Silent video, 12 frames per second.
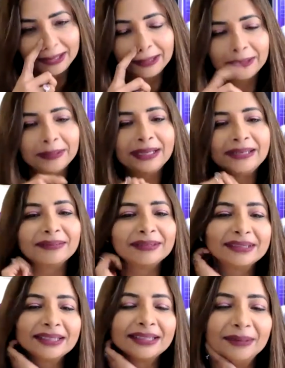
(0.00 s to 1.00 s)

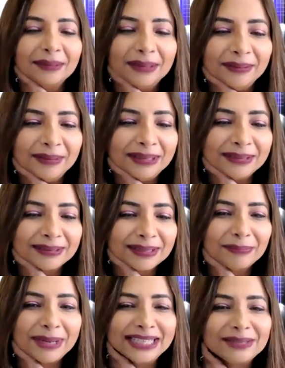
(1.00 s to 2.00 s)
It was
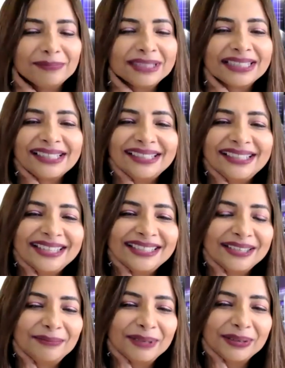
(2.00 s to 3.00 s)
amazing
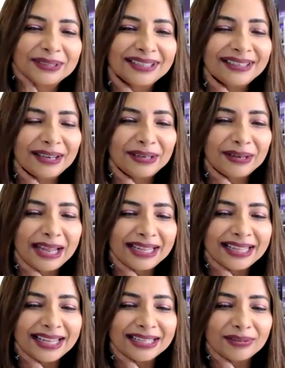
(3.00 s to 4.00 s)
presentation, because
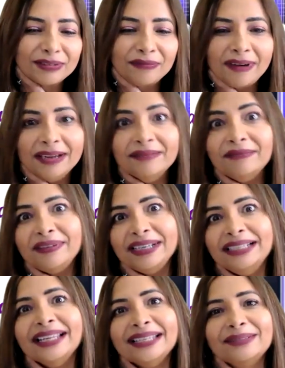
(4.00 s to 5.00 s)
I think it's a fun
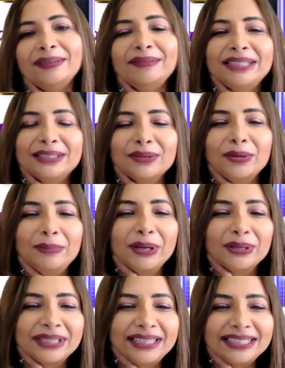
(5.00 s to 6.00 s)
field as well, which is good,
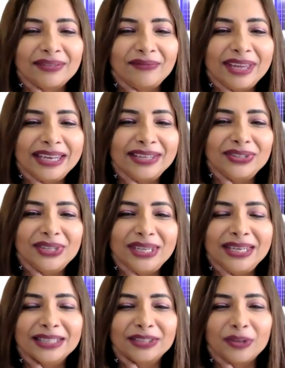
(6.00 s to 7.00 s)
because it is a very
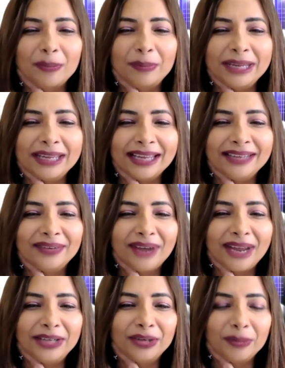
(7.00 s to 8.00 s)
serious topic and
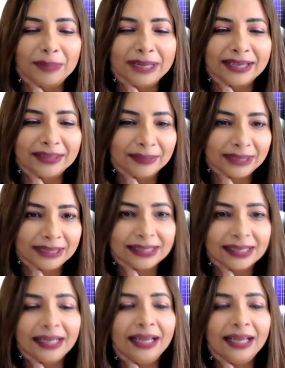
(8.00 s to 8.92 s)
dry topic otherwise.